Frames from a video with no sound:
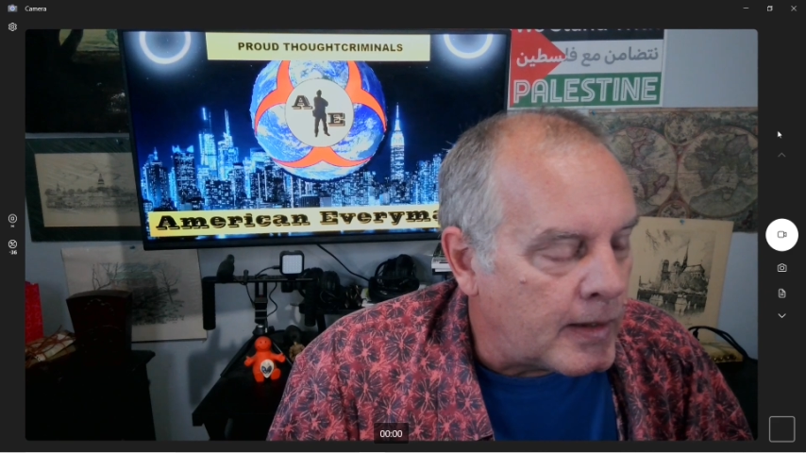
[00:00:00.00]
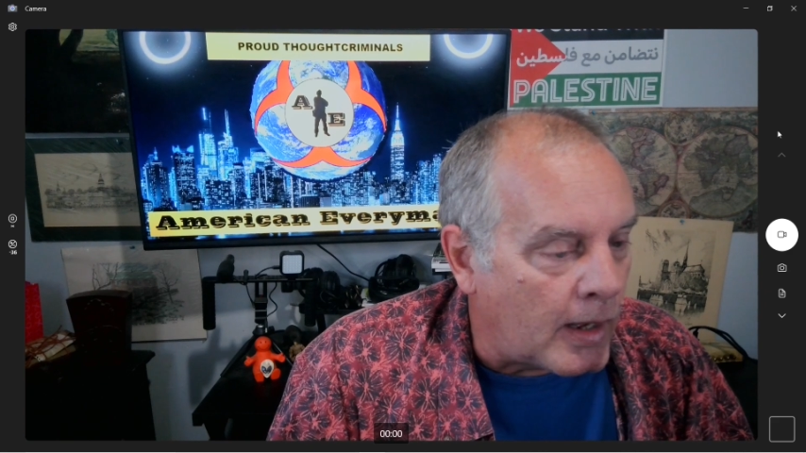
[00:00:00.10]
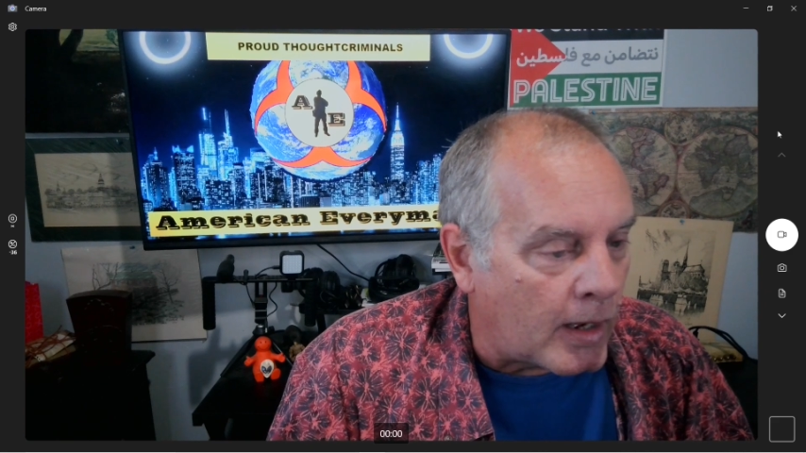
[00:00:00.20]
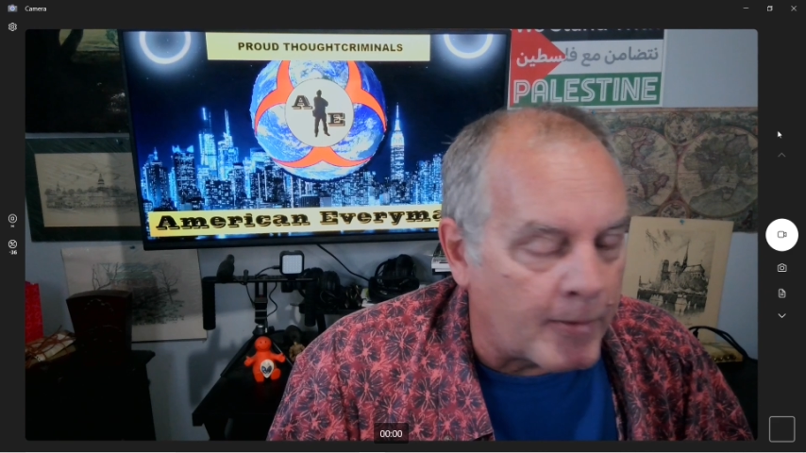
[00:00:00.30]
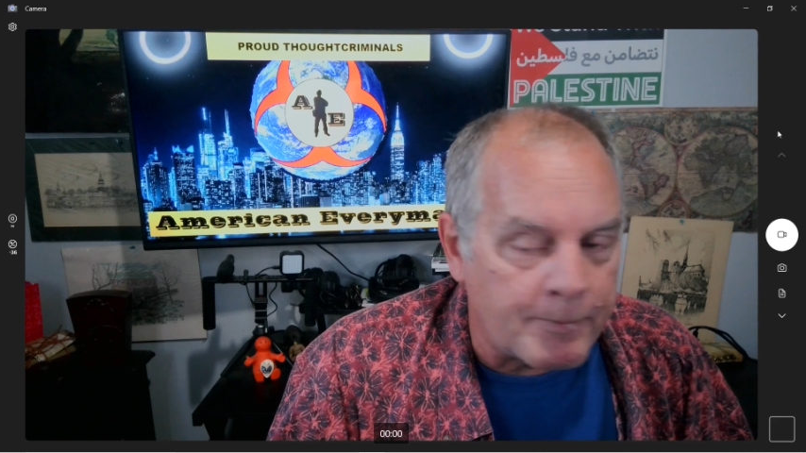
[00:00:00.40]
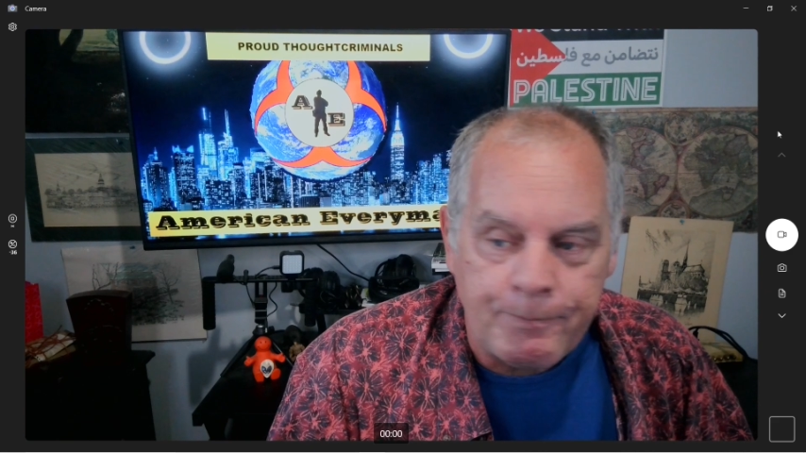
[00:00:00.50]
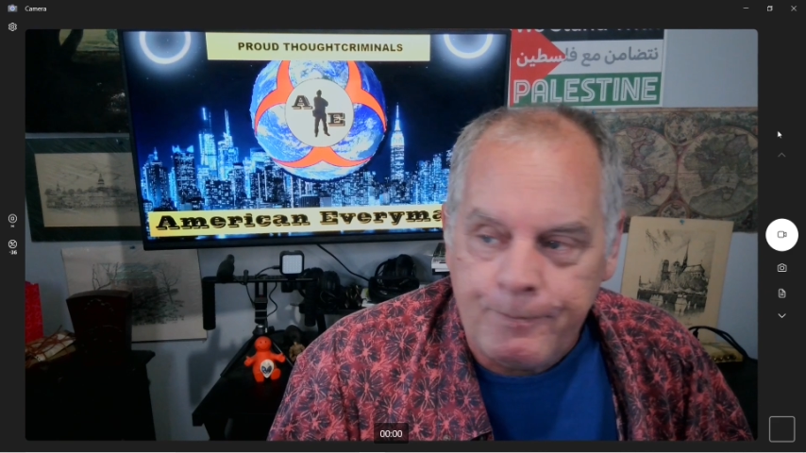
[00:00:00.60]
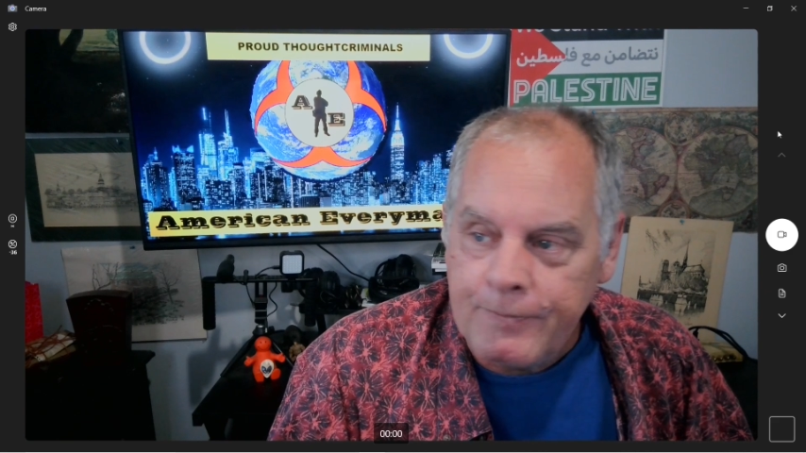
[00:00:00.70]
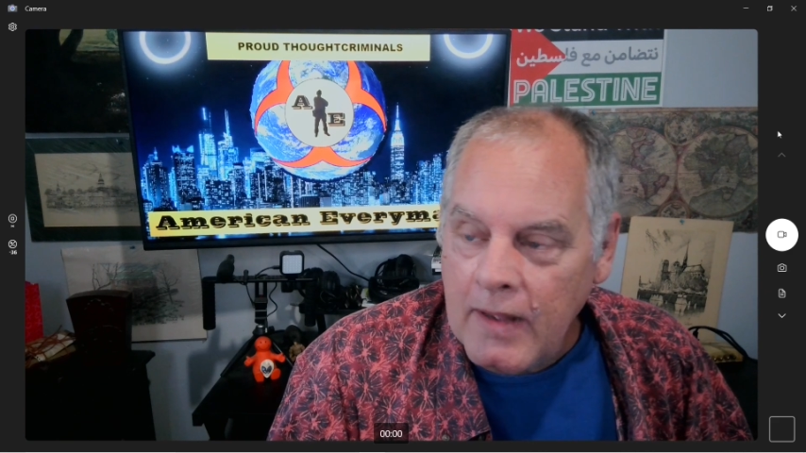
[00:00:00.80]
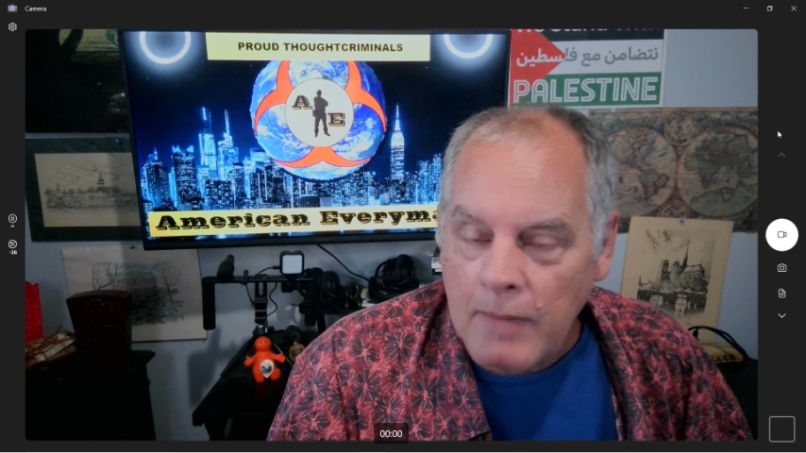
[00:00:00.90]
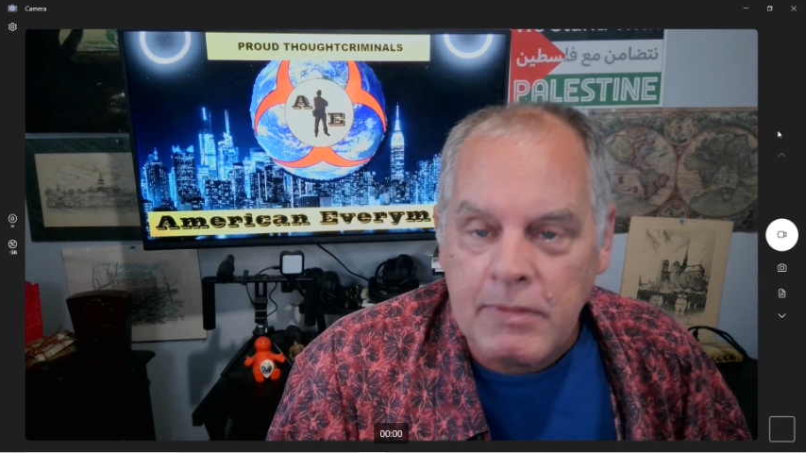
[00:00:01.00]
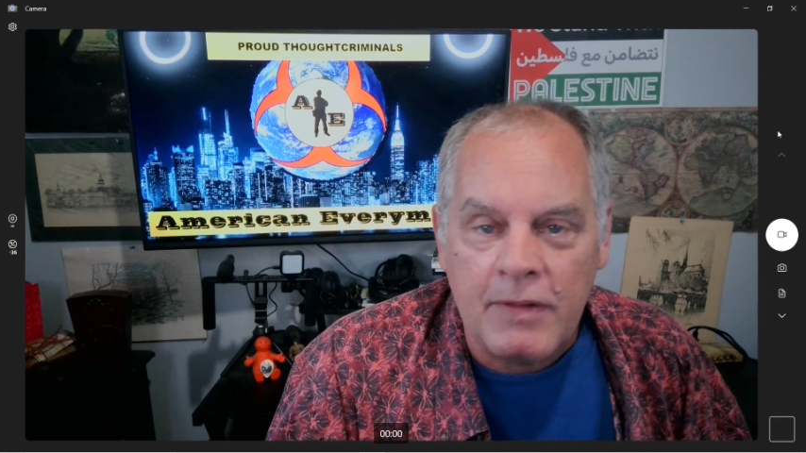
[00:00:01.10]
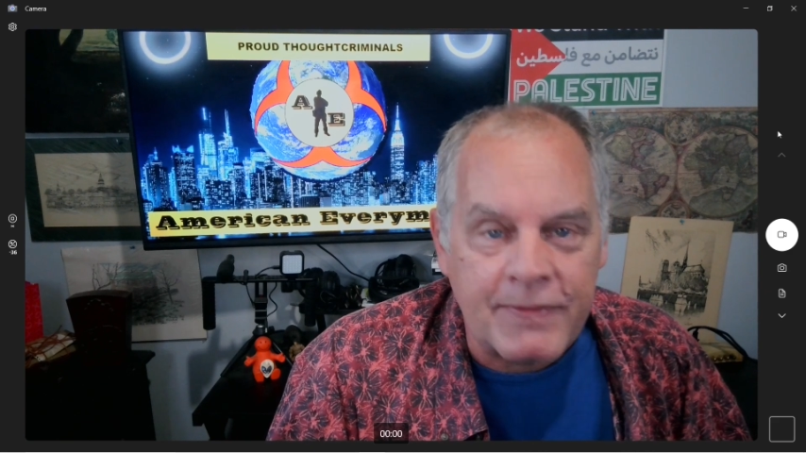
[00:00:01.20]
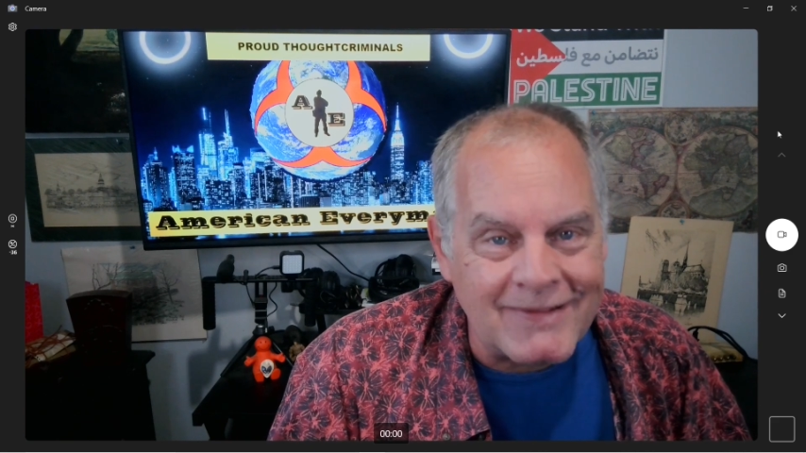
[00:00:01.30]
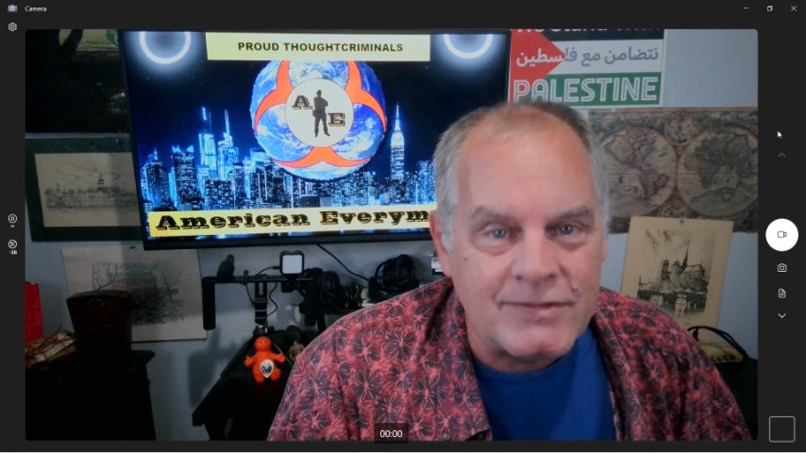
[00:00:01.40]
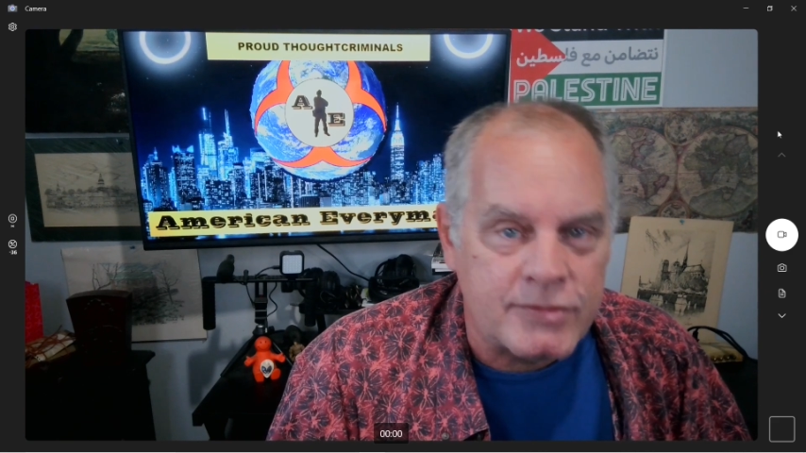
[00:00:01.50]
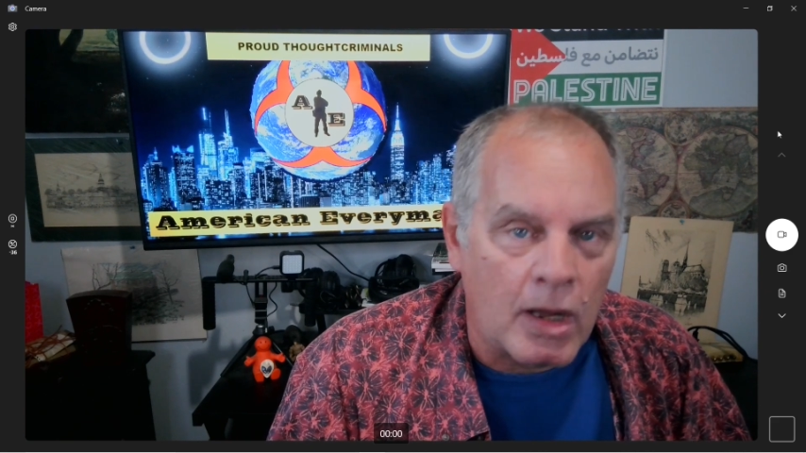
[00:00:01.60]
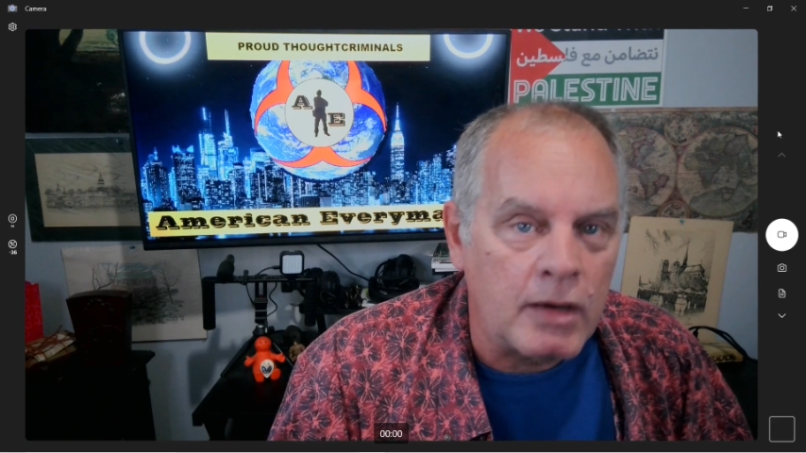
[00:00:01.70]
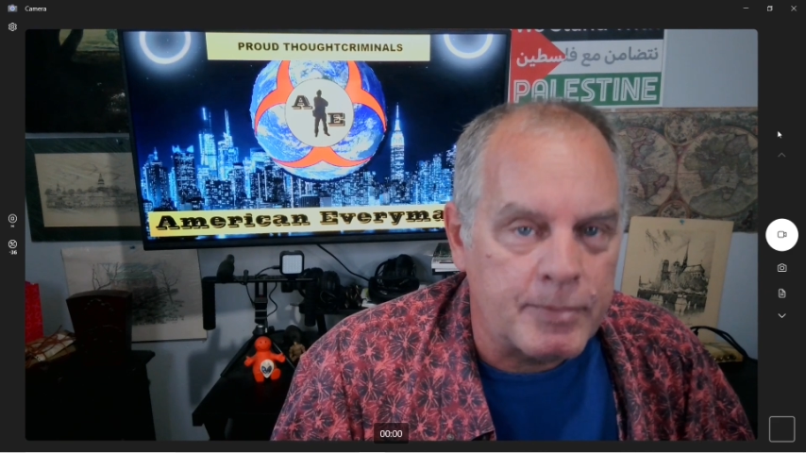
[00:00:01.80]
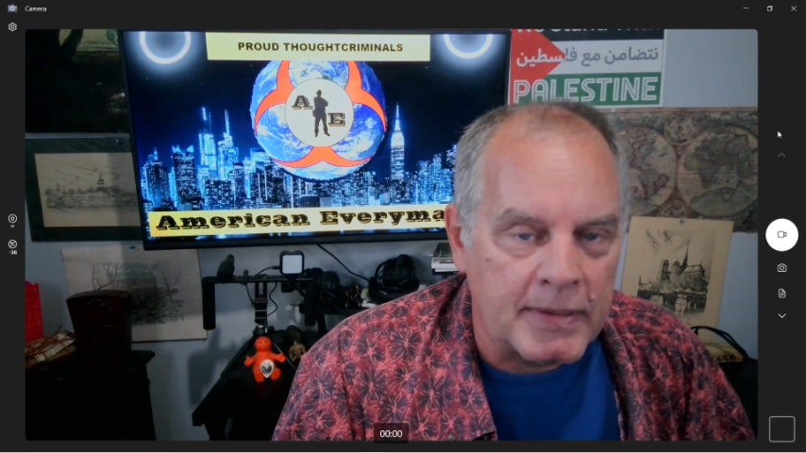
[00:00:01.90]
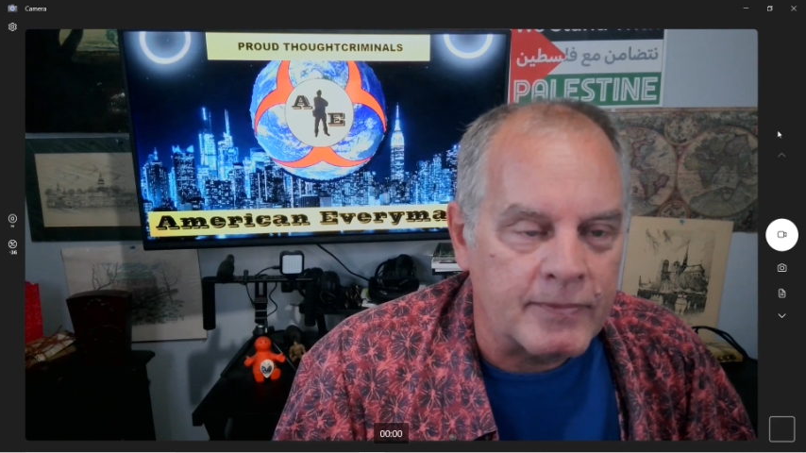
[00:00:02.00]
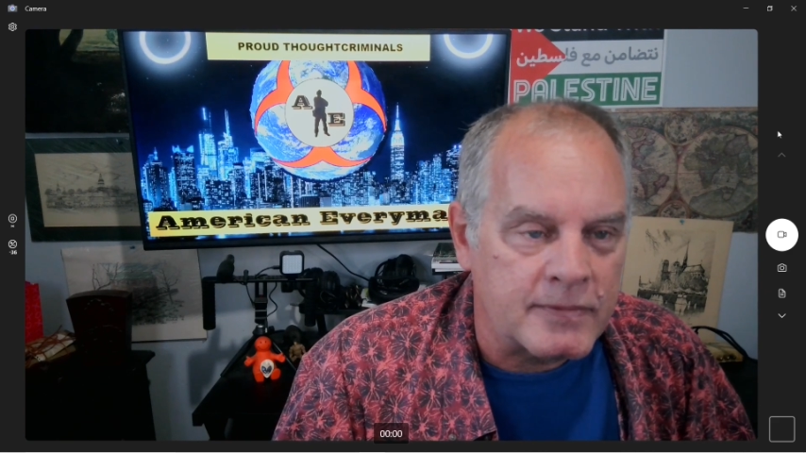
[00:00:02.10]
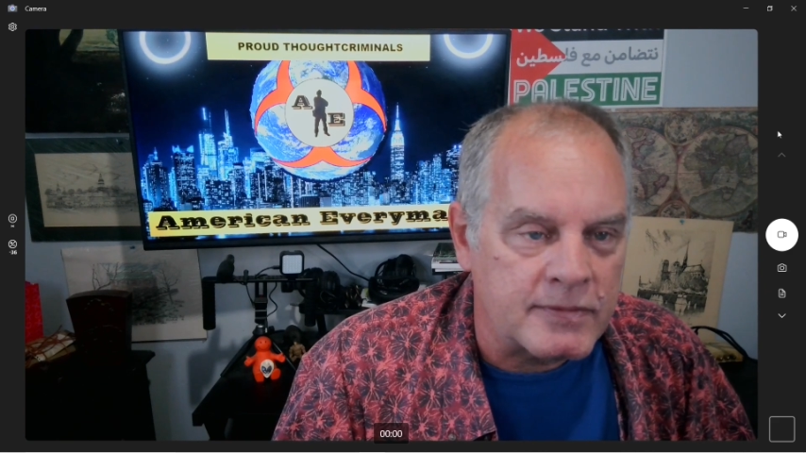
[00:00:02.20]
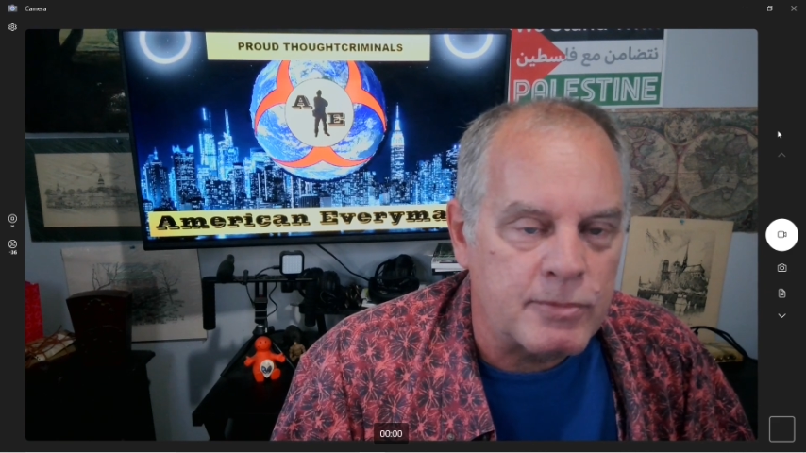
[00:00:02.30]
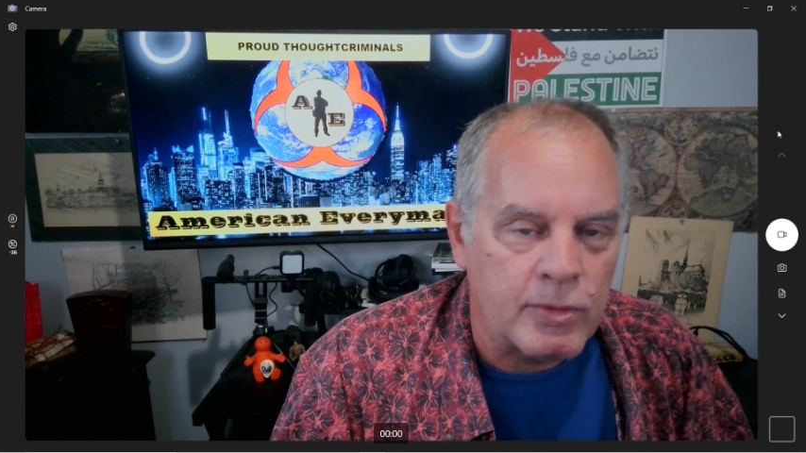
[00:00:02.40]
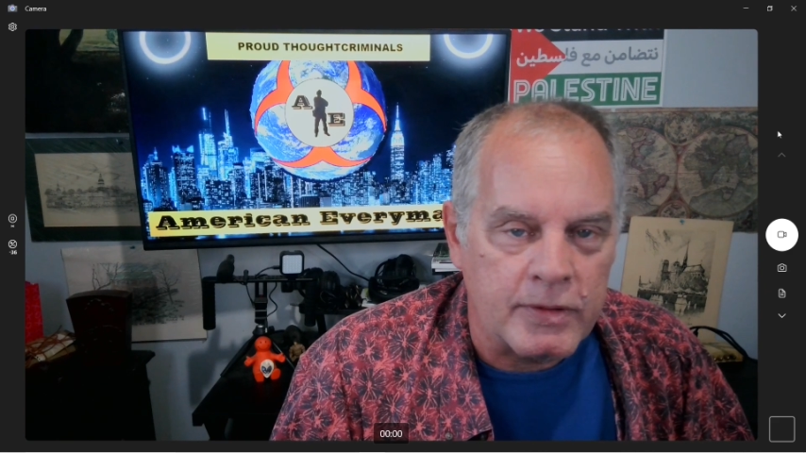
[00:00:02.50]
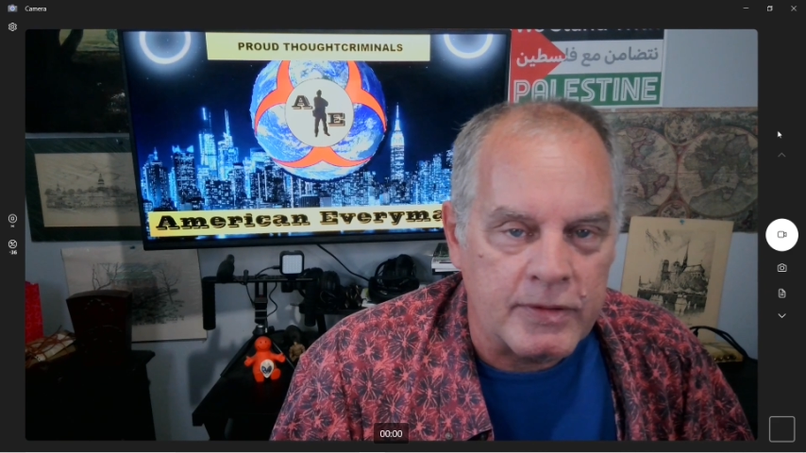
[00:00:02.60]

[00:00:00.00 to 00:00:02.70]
Couple of things to talk about this morning.